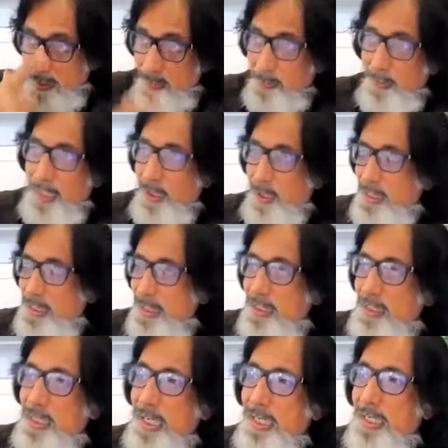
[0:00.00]
when I was in
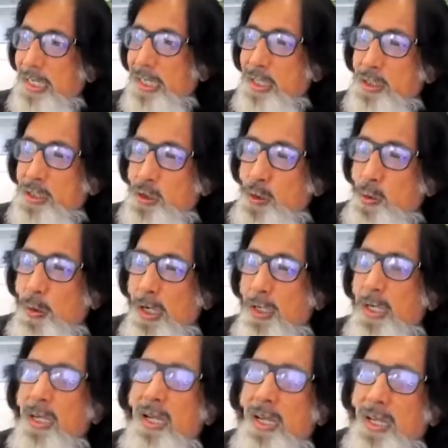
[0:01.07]
CNT, I used to
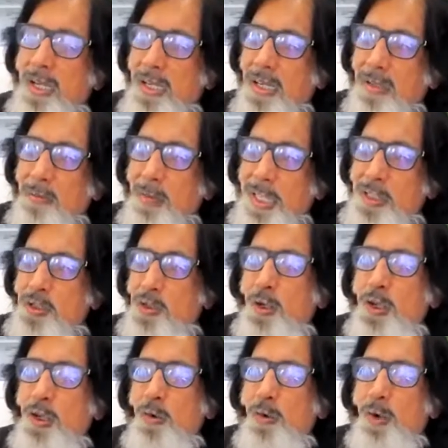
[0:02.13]
work. My
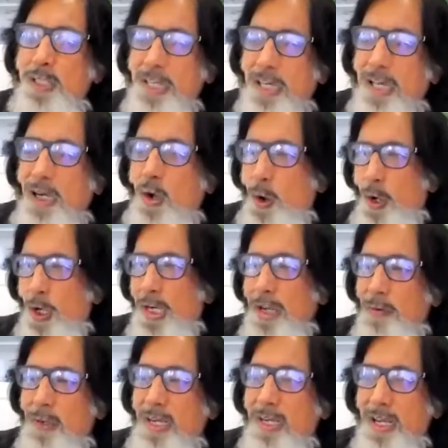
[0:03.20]
studio was at a lower
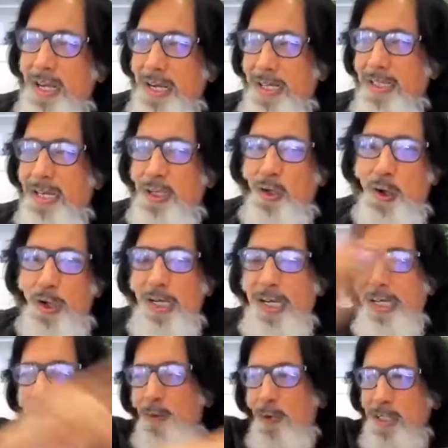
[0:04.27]
level, and the
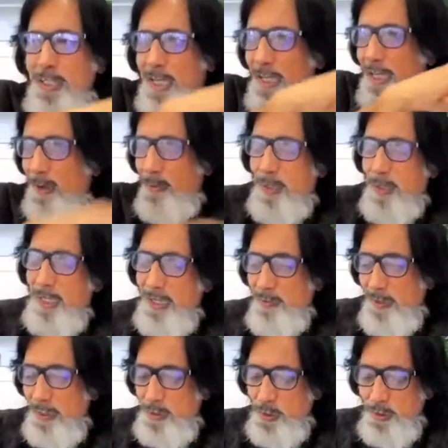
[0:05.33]
toilet was at the upper
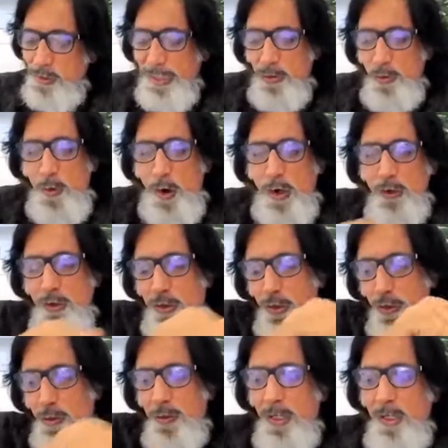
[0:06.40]
level. So you had to walk
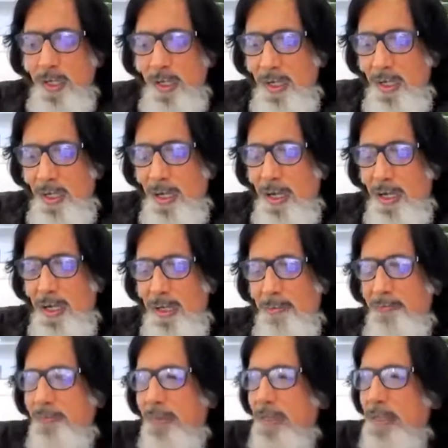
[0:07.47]
through
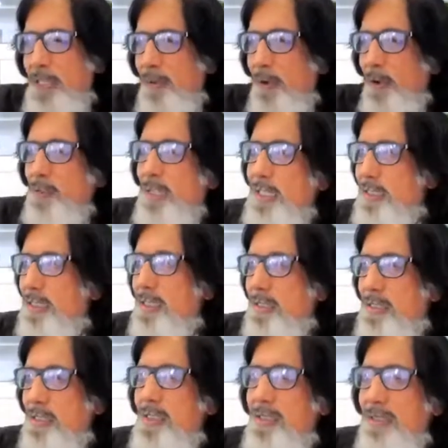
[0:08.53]
some of
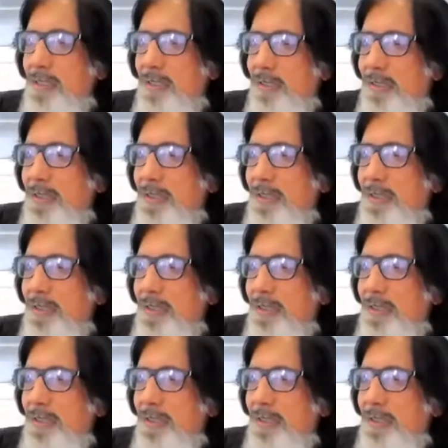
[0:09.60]
these,